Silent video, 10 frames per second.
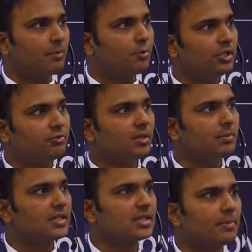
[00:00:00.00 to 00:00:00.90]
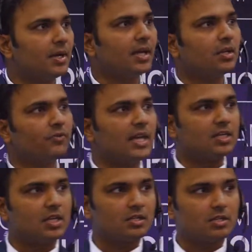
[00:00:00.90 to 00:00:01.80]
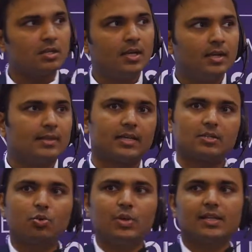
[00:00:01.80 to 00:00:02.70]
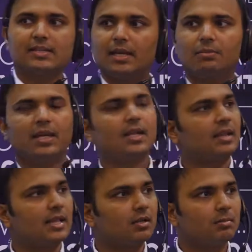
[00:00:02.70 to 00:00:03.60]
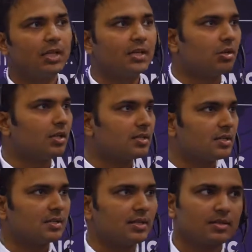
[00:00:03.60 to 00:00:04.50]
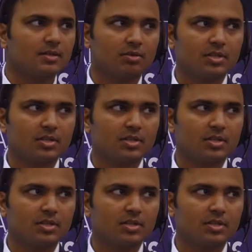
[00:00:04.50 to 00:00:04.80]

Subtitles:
pre-treatment step ahead of digestion that's doing the same thing that thermal hydrolysis does.